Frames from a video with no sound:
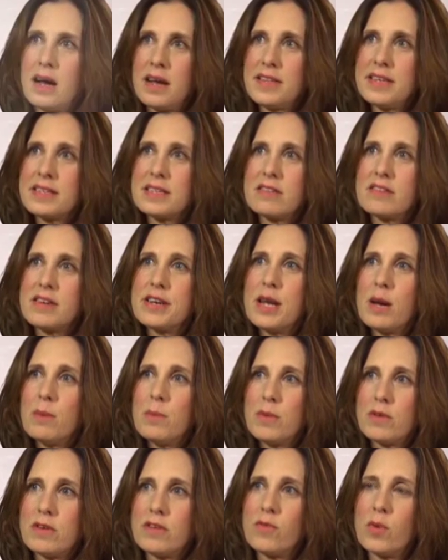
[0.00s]
think there are a
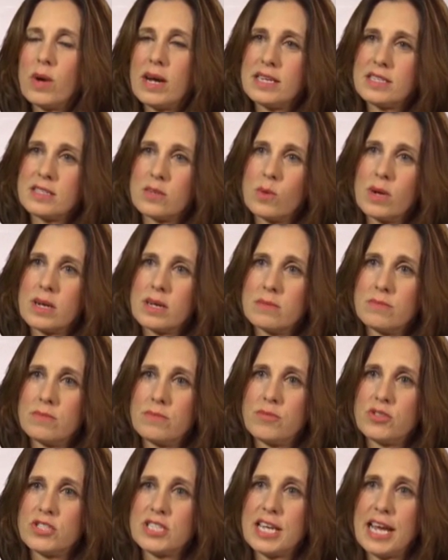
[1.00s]
number of ways that one can
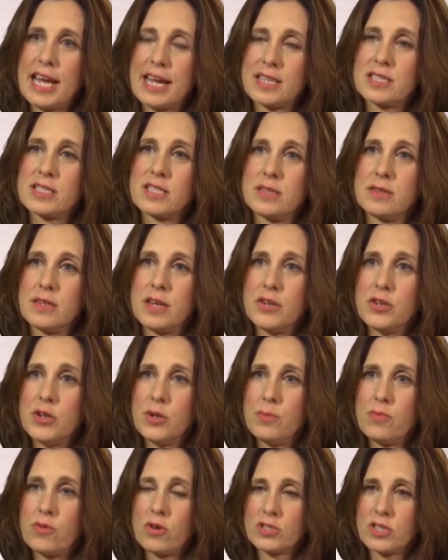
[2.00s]
protect a new
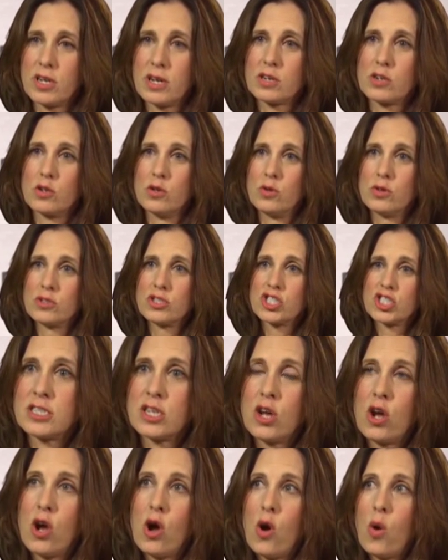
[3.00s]
product launch.
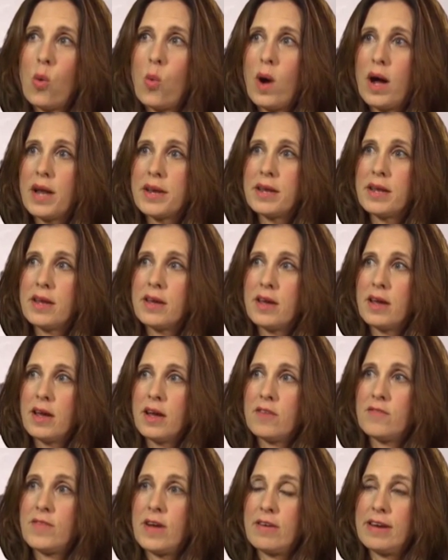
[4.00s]
One
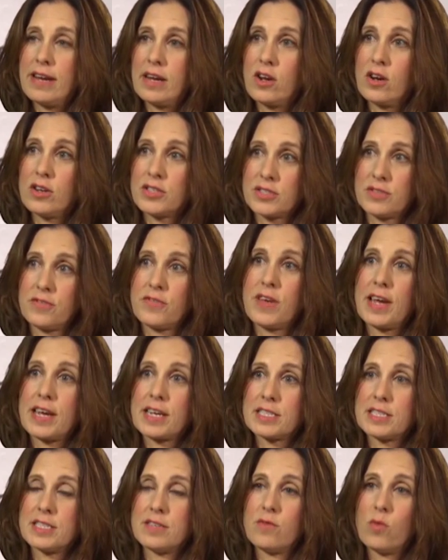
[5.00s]
very
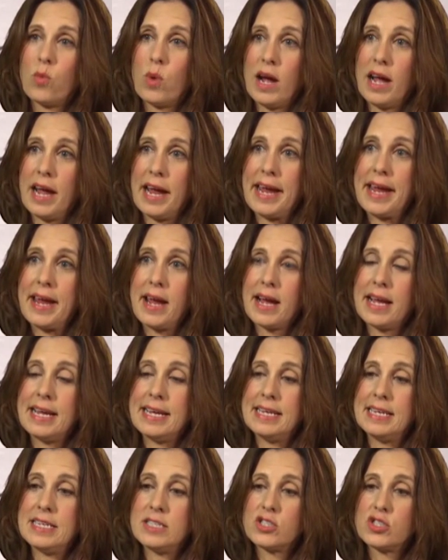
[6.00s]
cost-effective way
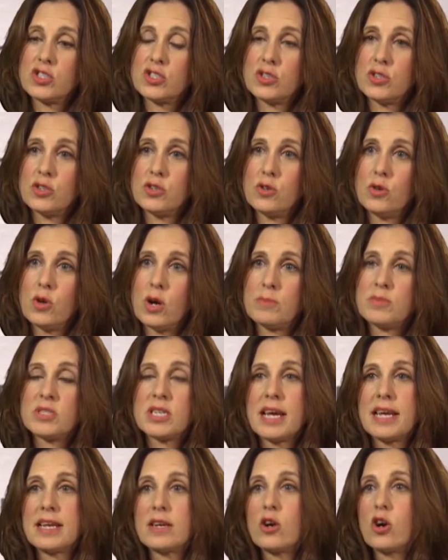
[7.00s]
is to
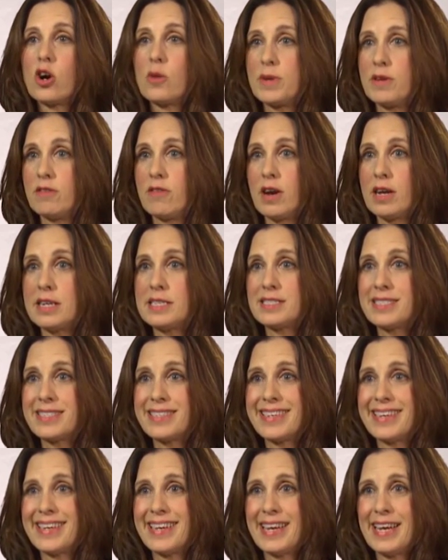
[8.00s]
obtain copyright
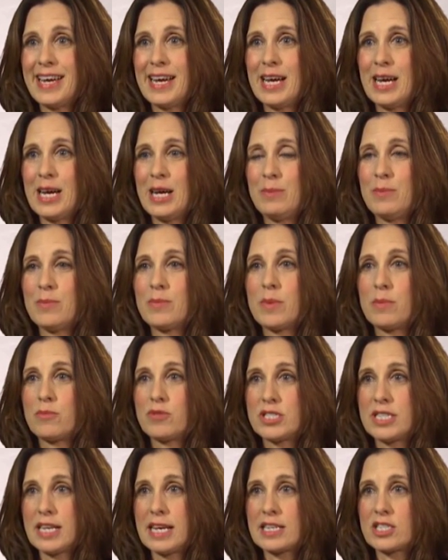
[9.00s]

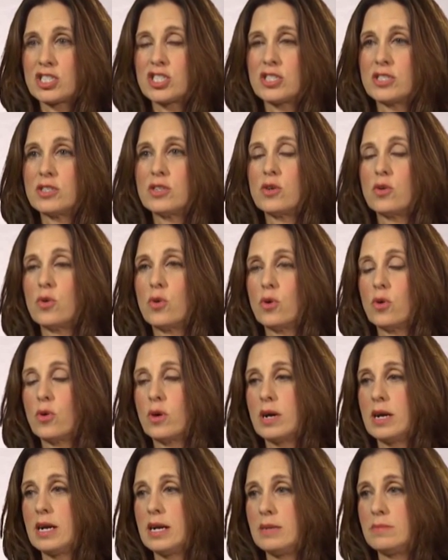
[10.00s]
protection or
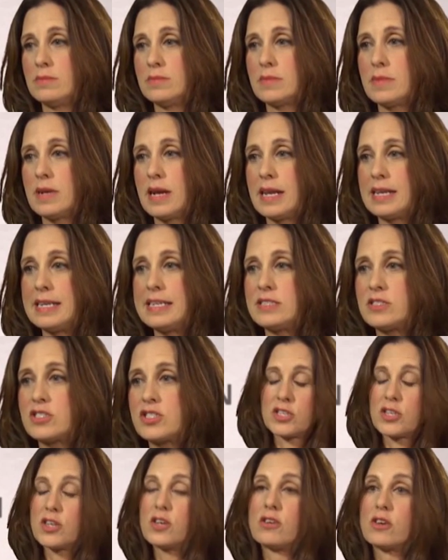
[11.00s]
at least
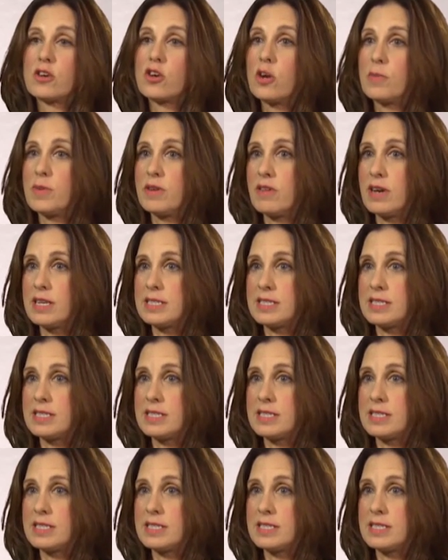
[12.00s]
secure a copyright